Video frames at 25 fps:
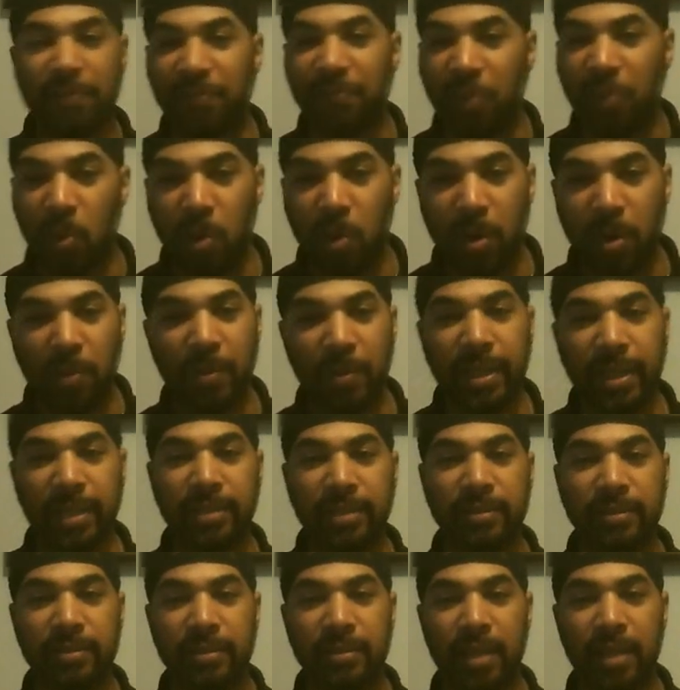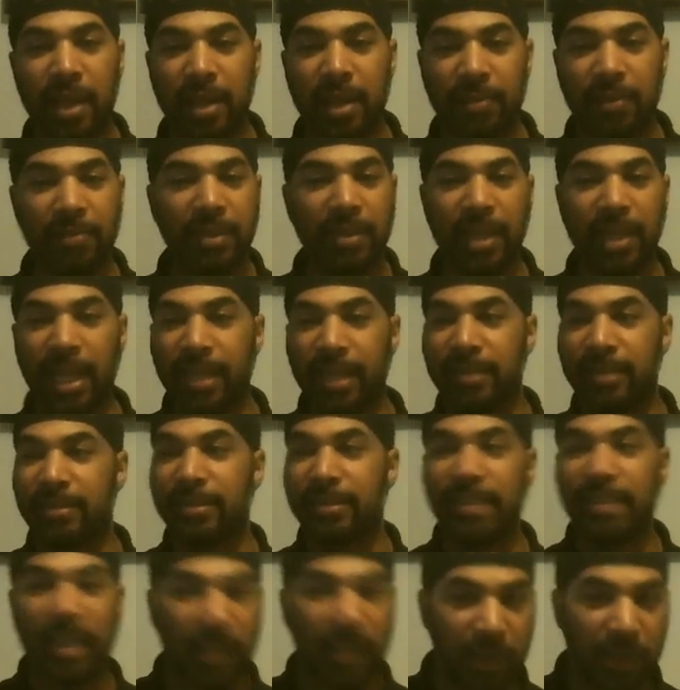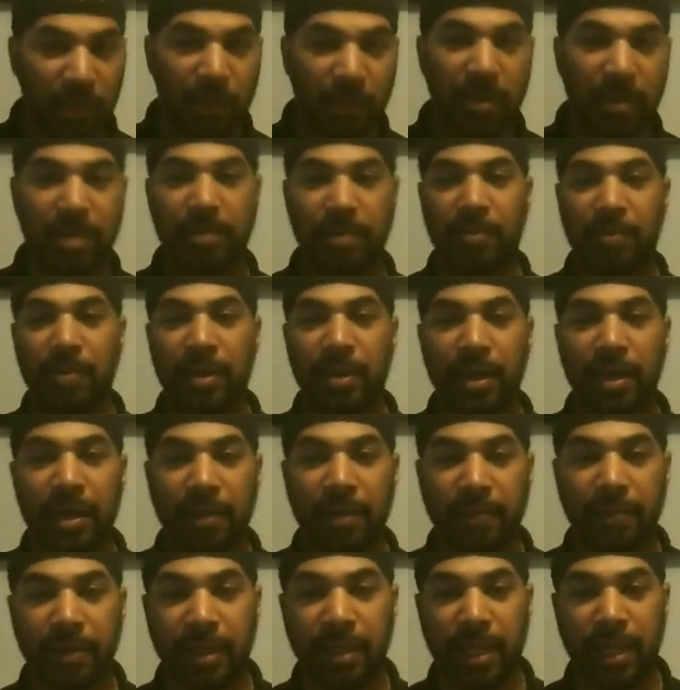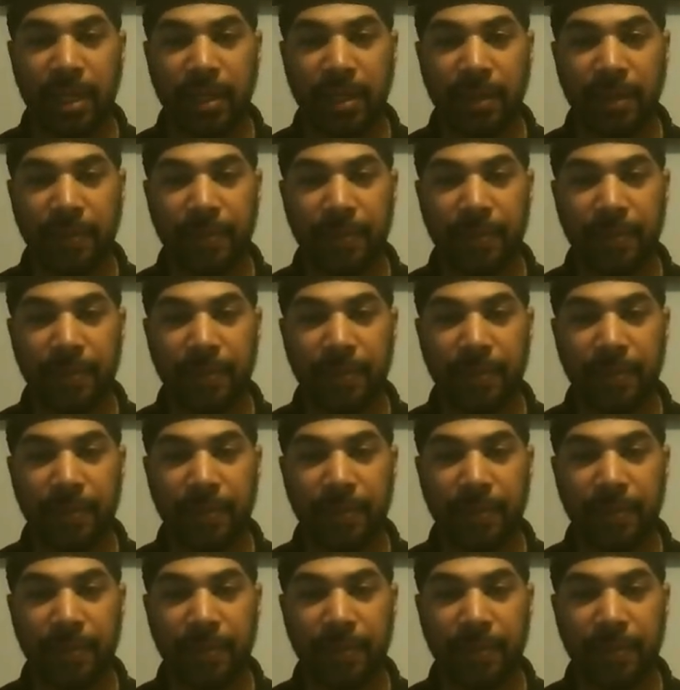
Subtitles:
4 weeks every day and still went to work every day.